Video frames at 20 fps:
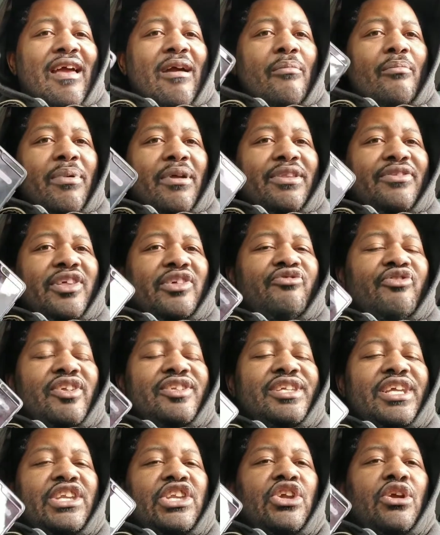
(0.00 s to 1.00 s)
But this
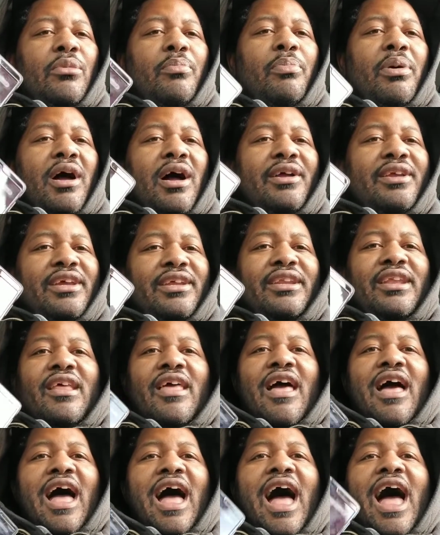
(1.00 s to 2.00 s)
fits in your pocket.
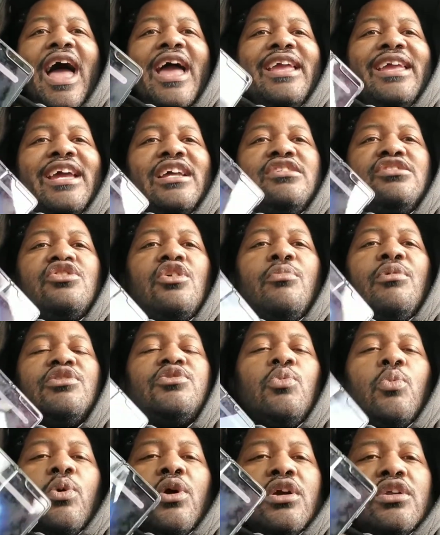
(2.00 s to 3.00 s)
I get so much
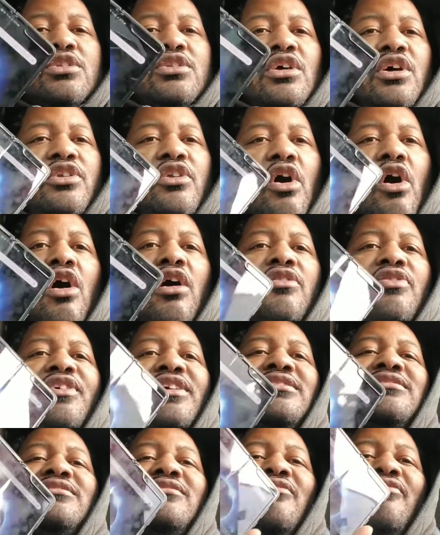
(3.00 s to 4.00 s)
work done on
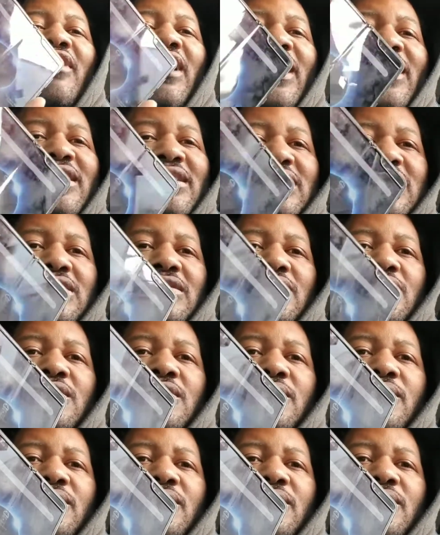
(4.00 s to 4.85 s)
this device.